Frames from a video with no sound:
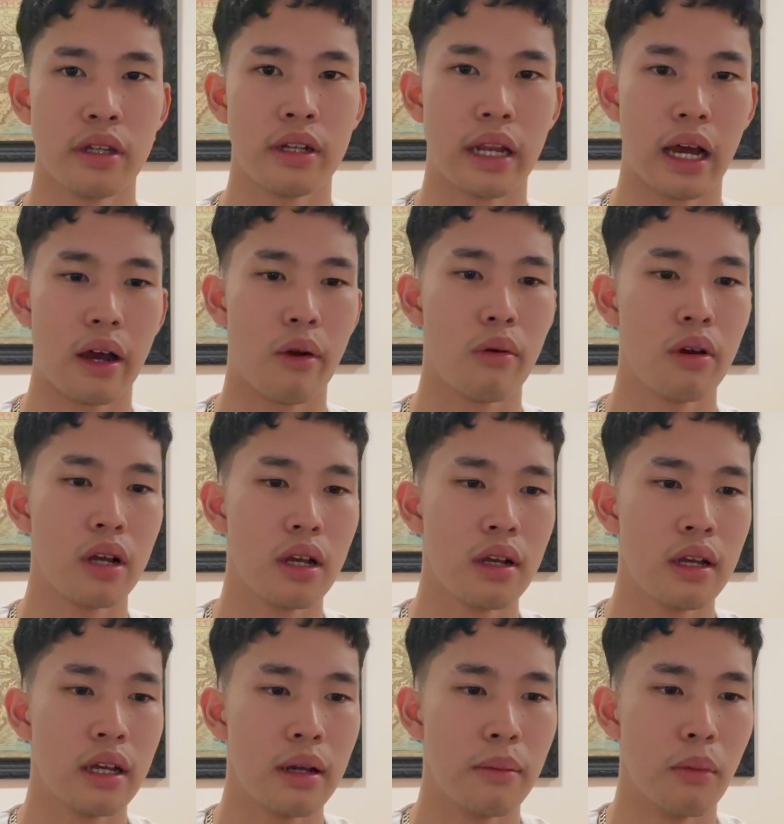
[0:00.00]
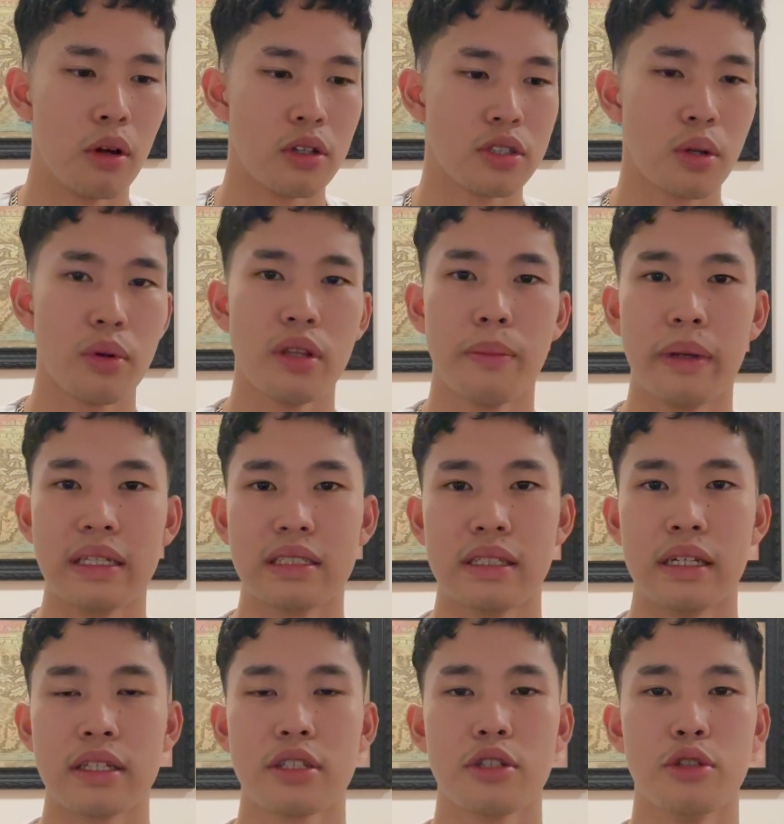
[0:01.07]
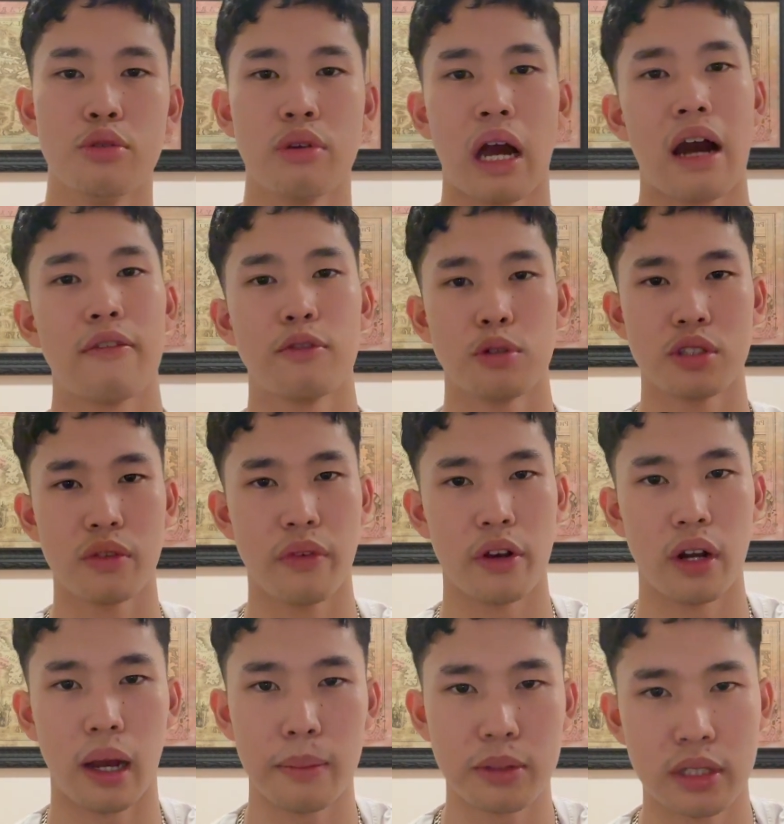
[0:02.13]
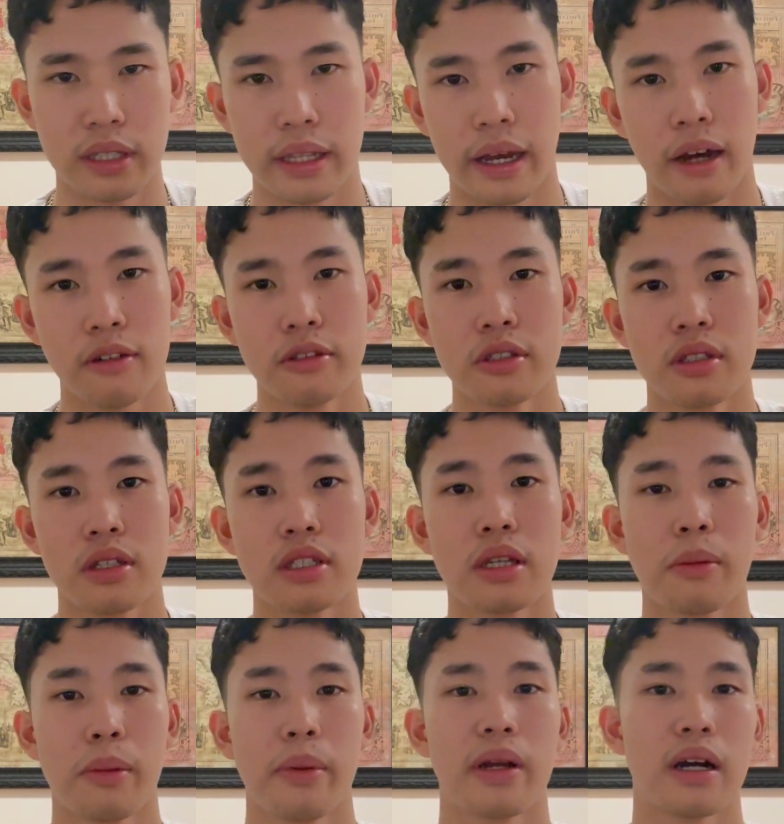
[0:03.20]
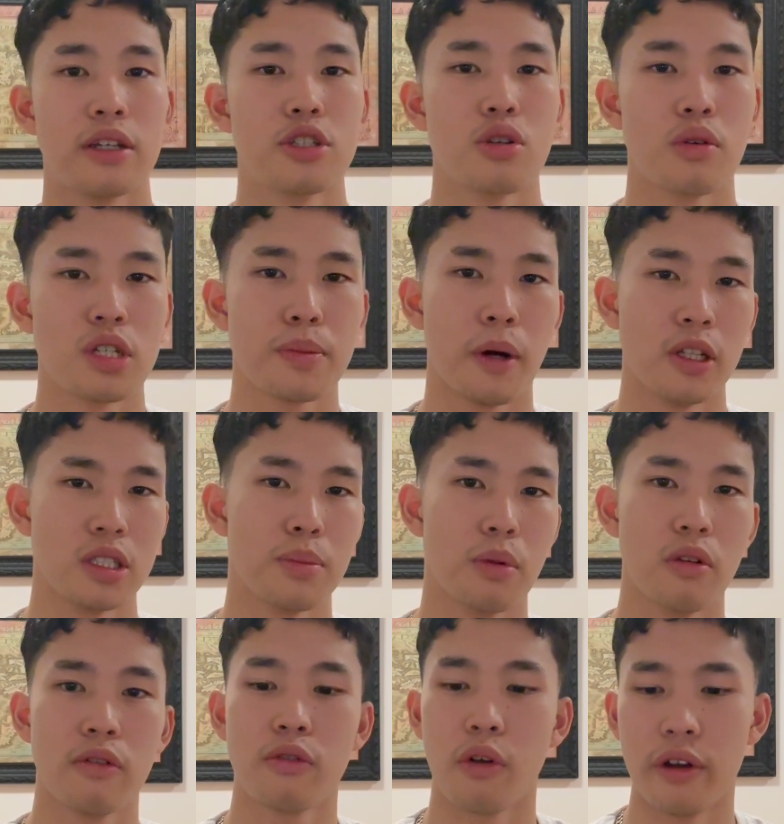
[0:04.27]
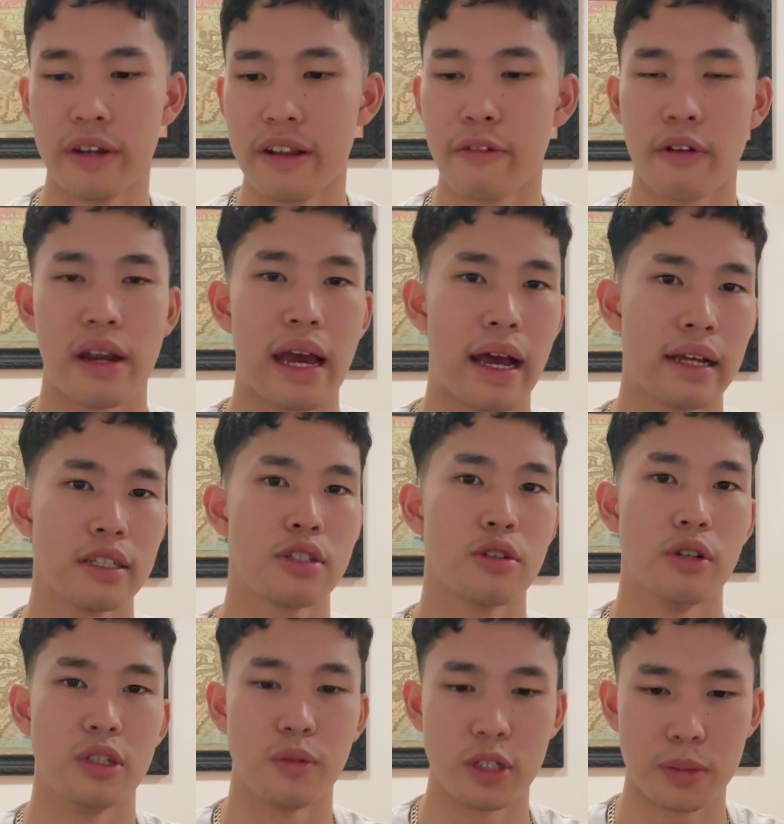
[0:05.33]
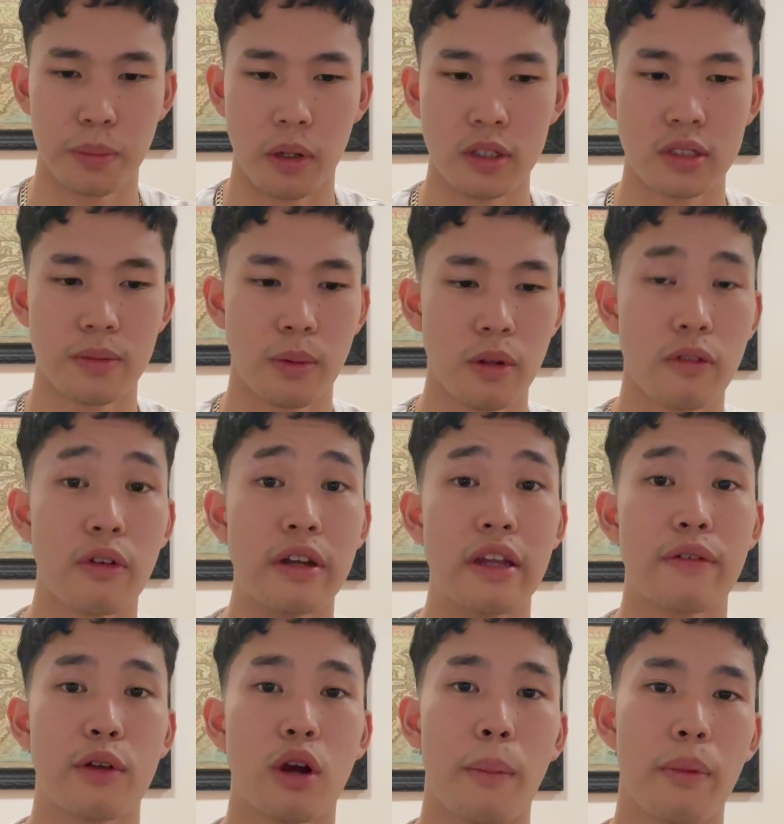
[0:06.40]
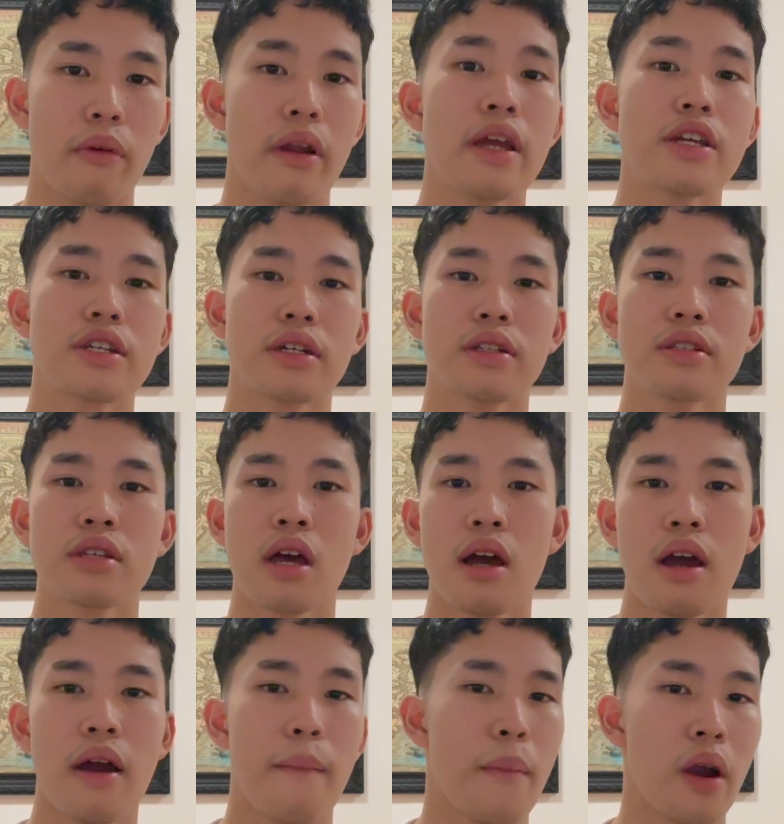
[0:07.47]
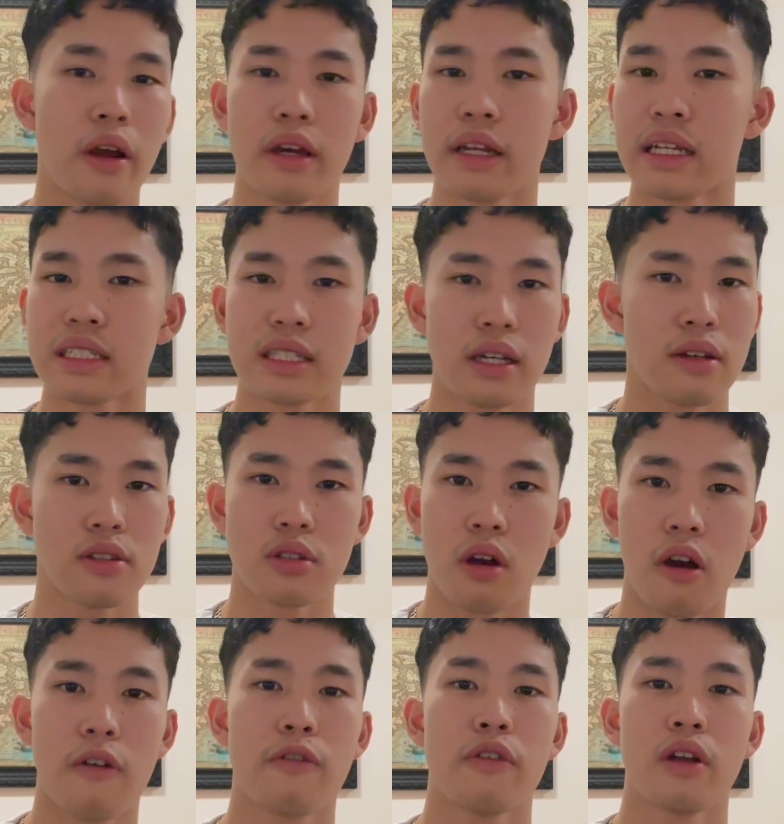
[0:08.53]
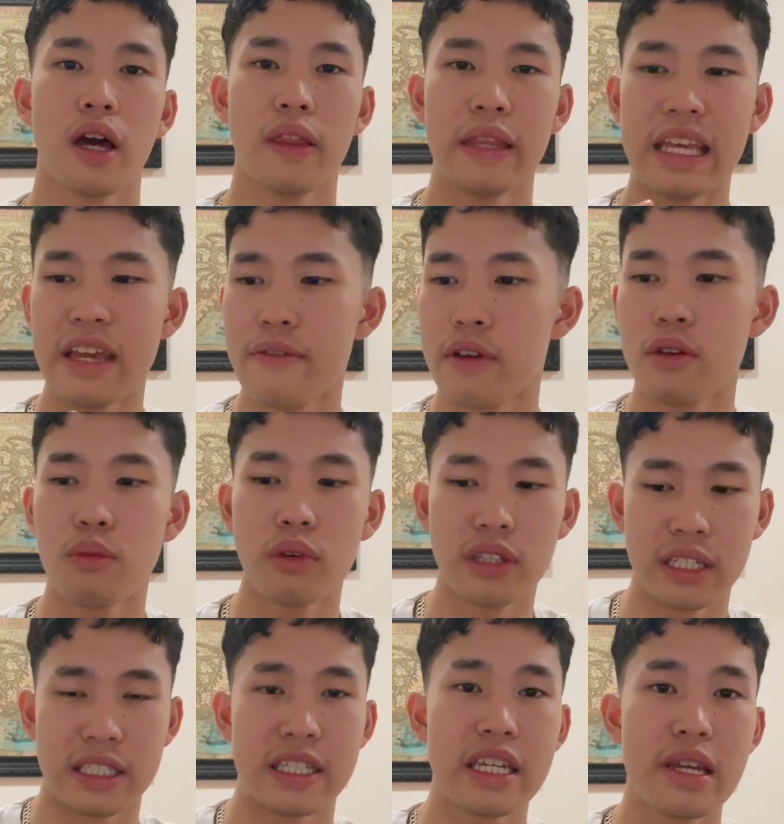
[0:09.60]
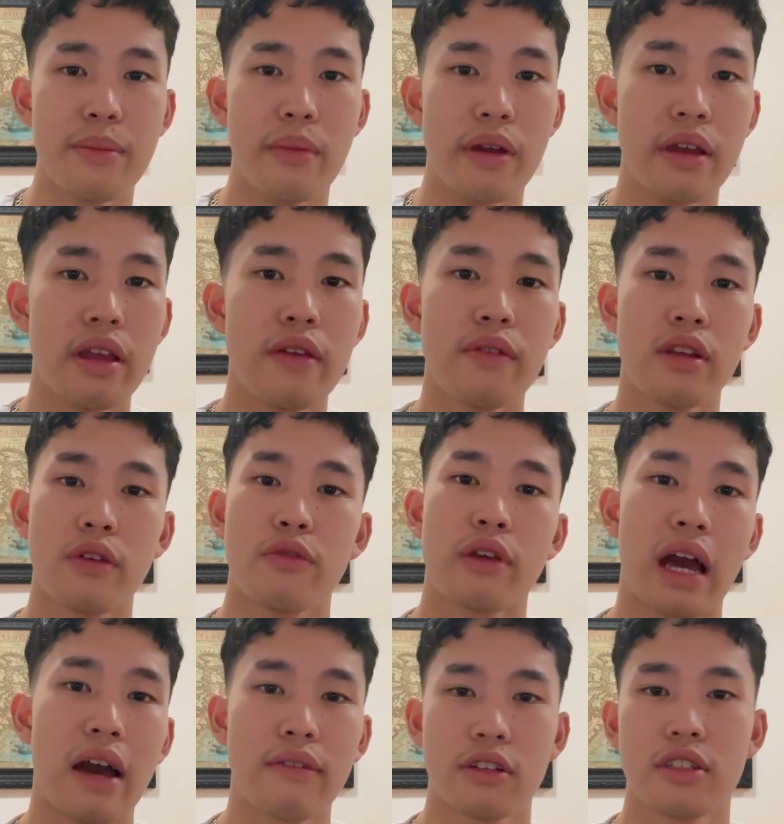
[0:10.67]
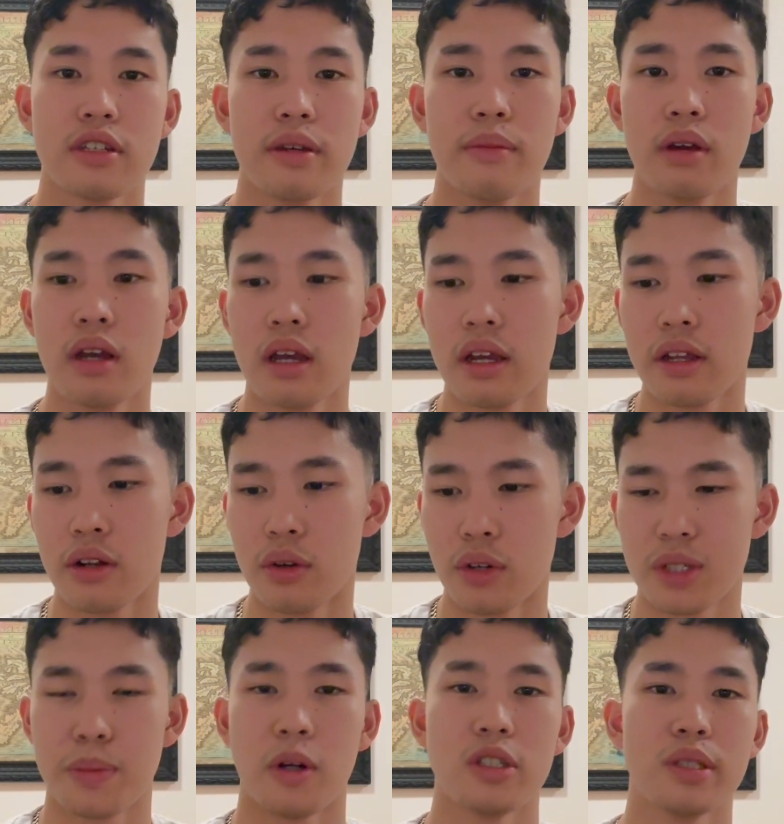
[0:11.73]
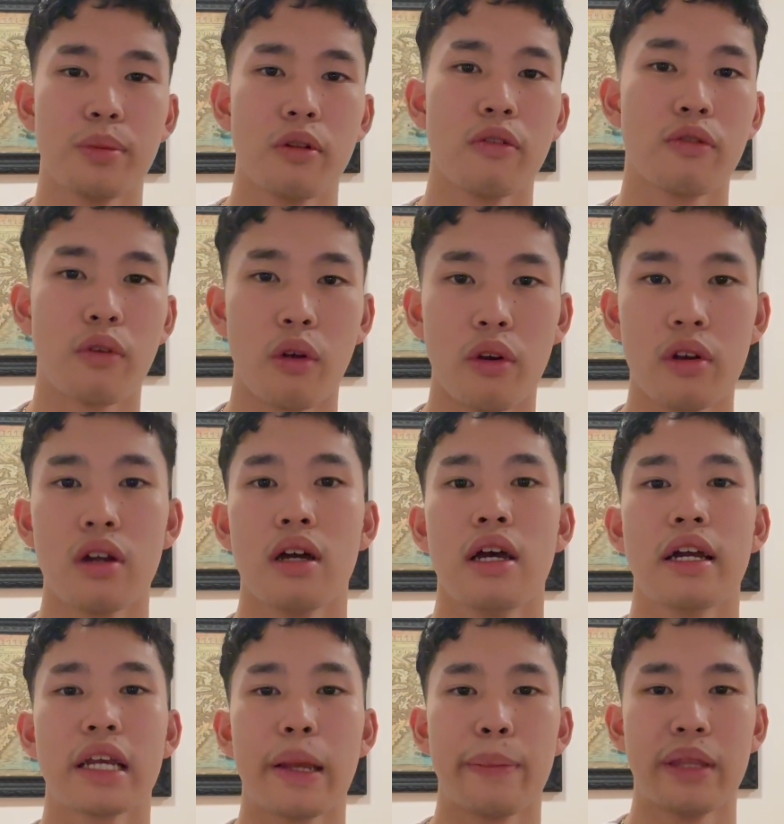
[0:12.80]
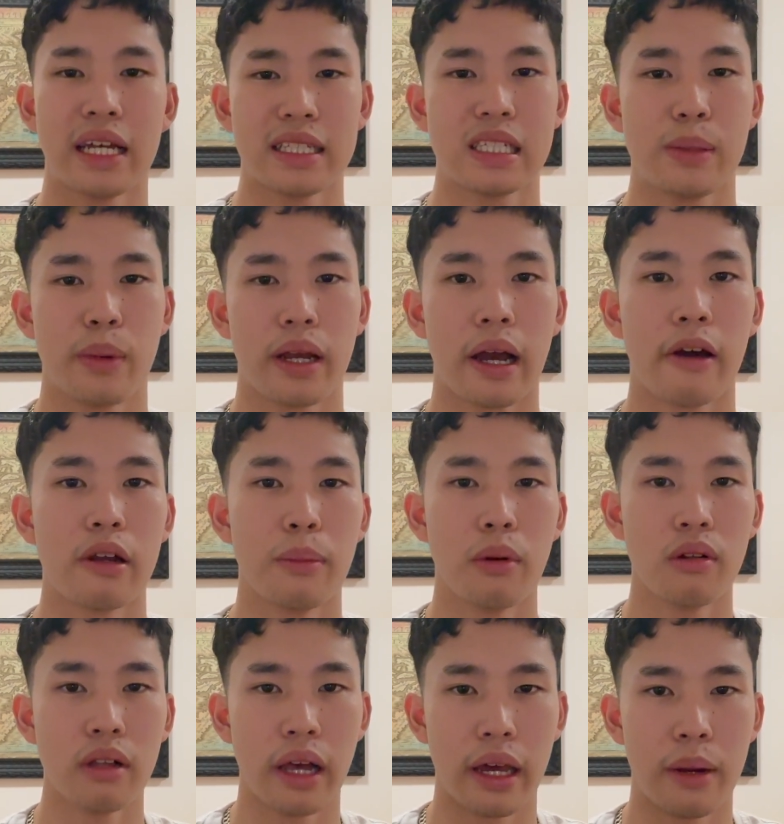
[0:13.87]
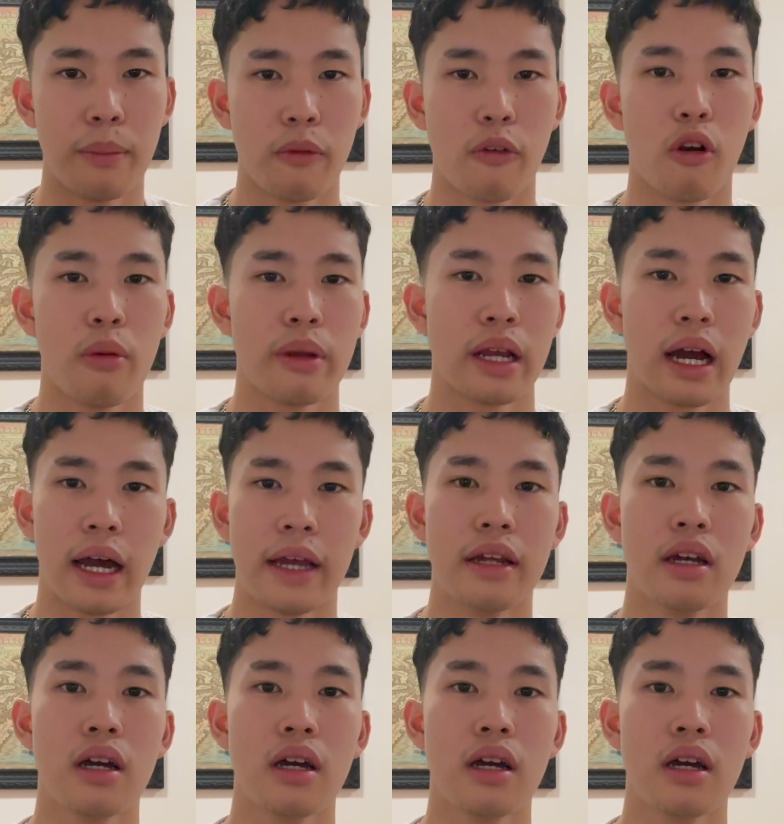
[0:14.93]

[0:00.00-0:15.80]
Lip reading: Now, more so with the business, you do have those severe ups and downs simply because you're responsible for different hats, you're responsible for different operations, marketing, sales, offer, even with a team, even if you have a team, you're responsible for keeping that team accountable and performing high.